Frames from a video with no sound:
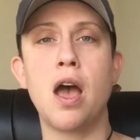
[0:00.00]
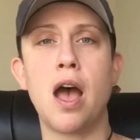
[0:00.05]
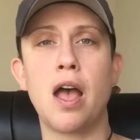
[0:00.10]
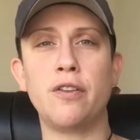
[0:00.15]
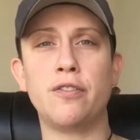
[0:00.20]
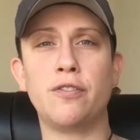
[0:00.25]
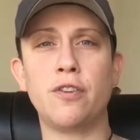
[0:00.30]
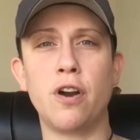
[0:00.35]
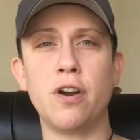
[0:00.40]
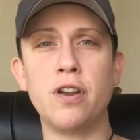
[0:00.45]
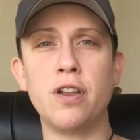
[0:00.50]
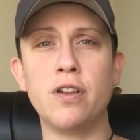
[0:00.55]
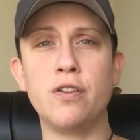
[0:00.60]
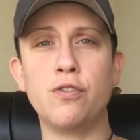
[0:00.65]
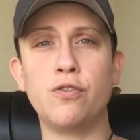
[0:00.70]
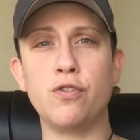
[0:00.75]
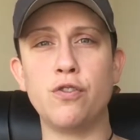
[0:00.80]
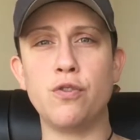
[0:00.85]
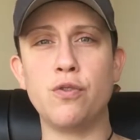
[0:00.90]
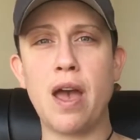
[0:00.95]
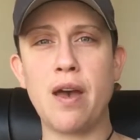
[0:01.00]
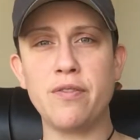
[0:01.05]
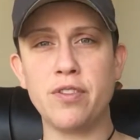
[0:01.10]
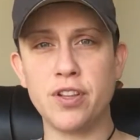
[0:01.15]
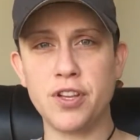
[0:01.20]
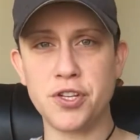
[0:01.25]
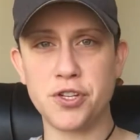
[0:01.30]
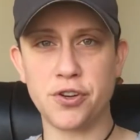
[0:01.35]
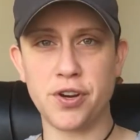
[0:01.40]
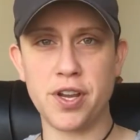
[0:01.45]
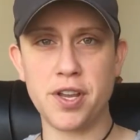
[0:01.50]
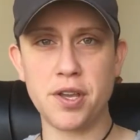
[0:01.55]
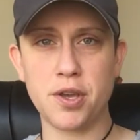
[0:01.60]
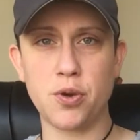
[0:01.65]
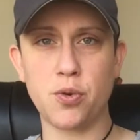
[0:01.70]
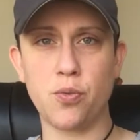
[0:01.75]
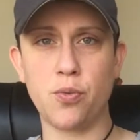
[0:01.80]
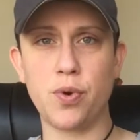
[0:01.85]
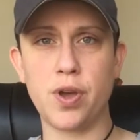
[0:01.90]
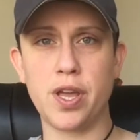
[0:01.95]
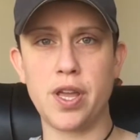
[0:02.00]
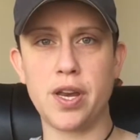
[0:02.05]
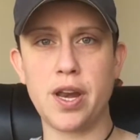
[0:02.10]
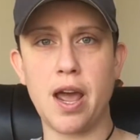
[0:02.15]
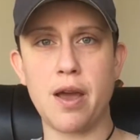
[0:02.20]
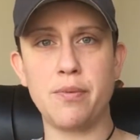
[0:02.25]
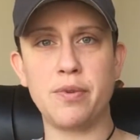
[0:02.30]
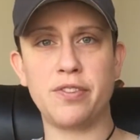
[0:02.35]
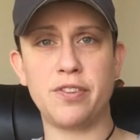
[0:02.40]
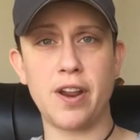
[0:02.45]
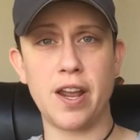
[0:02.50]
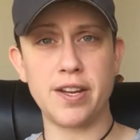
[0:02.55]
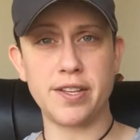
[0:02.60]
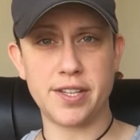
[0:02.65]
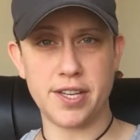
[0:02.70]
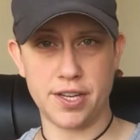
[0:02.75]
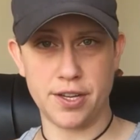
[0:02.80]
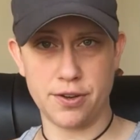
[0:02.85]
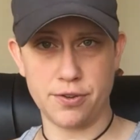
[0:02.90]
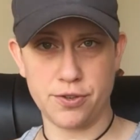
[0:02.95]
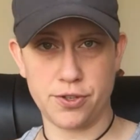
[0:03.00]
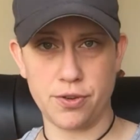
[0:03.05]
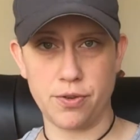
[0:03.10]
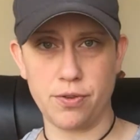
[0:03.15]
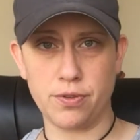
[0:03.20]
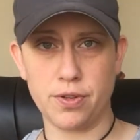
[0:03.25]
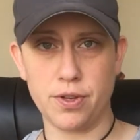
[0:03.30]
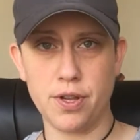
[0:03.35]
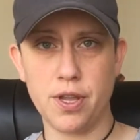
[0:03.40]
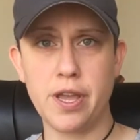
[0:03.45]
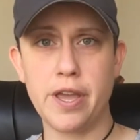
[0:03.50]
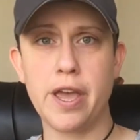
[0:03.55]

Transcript: I started to heavily drink when I was 19 years old.